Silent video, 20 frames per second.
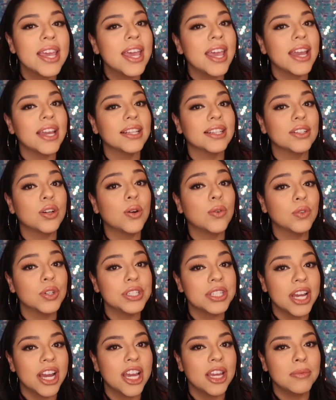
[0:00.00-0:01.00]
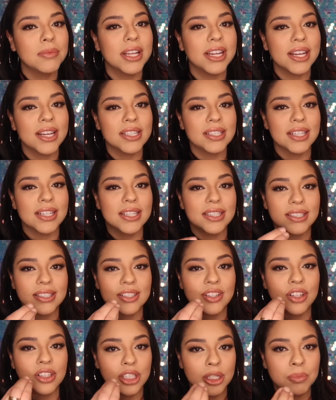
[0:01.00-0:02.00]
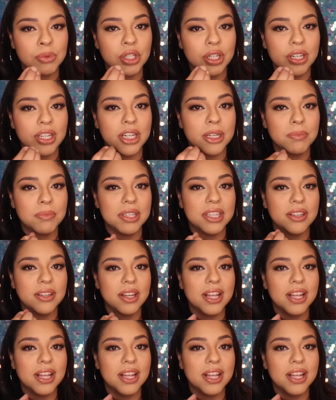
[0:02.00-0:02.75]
And over time, like I said, your lips are gonna be